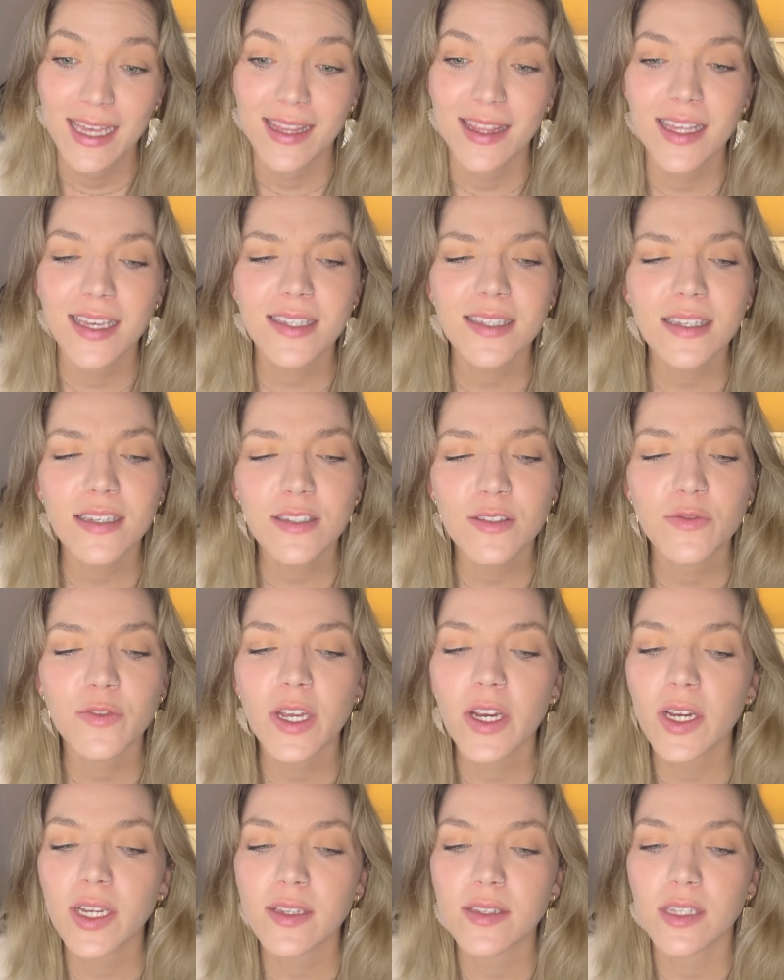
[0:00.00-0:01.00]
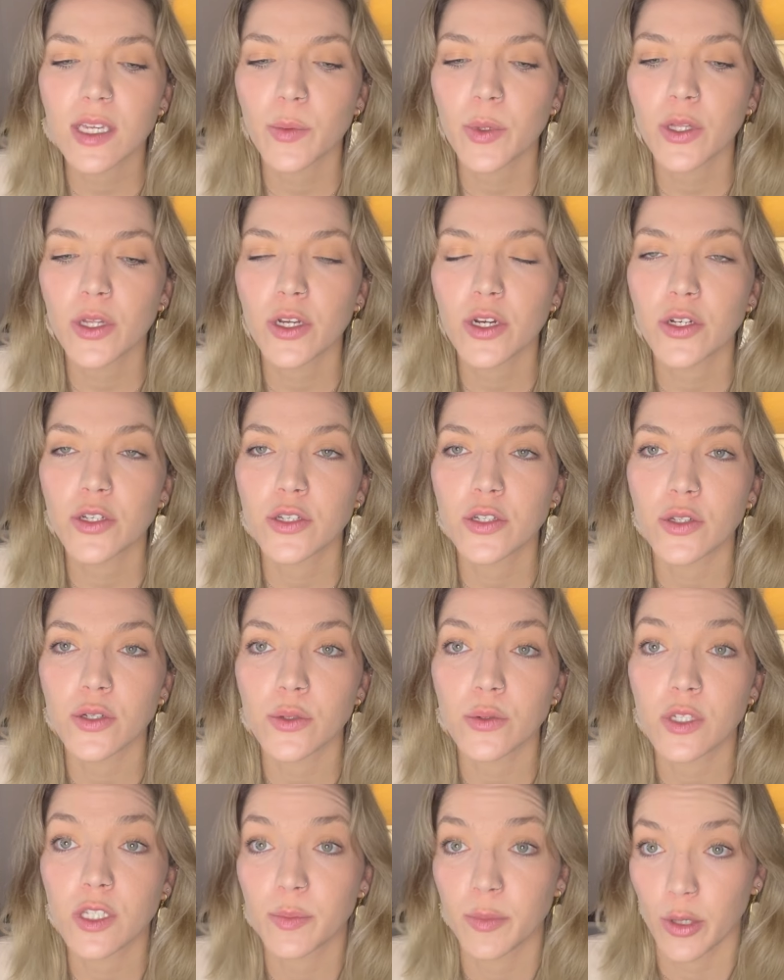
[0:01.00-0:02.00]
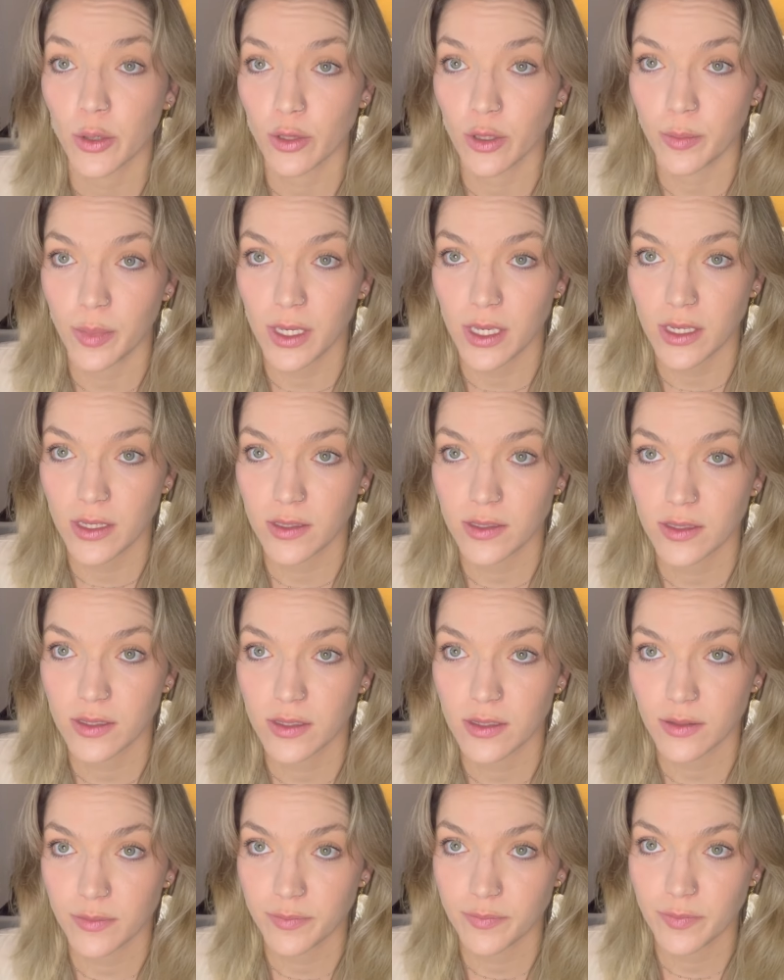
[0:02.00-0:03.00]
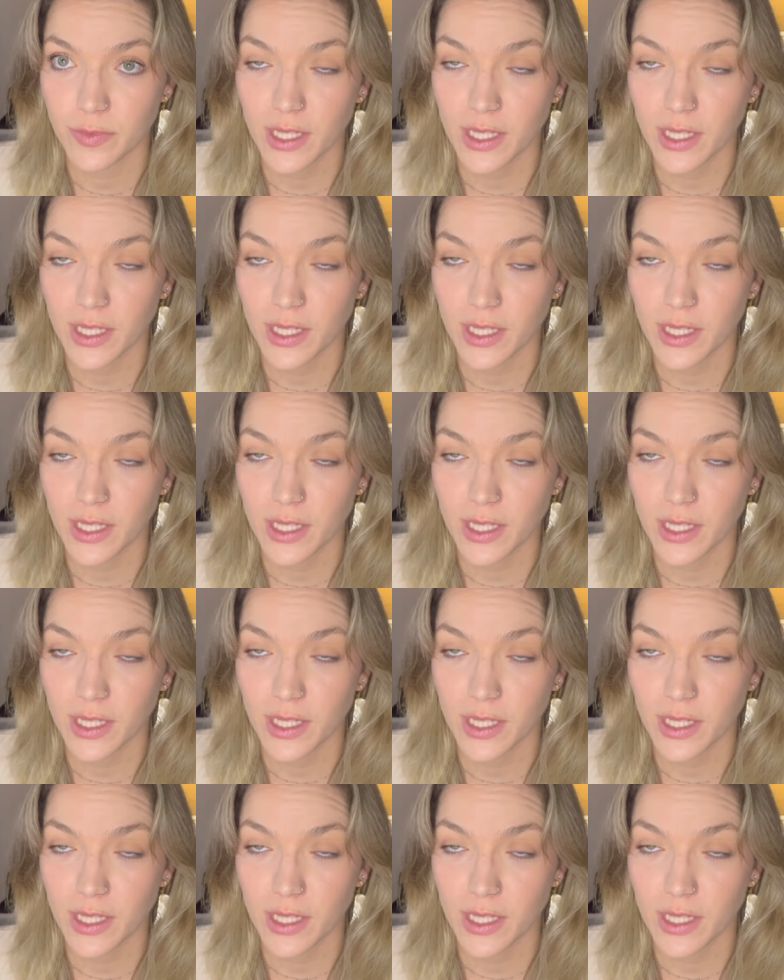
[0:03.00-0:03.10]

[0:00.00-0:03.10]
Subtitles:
This is very similar to spill the beans.